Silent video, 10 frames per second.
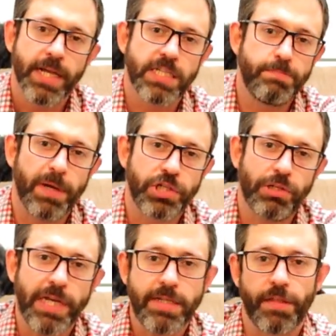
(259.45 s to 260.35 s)

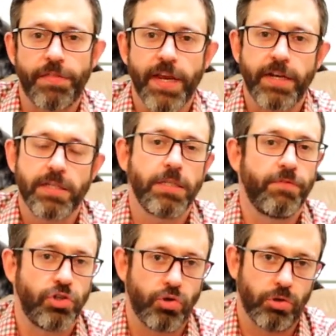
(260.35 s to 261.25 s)
especially in the thickness
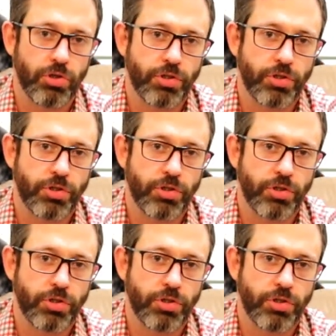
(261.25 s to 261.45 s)
of the shoulder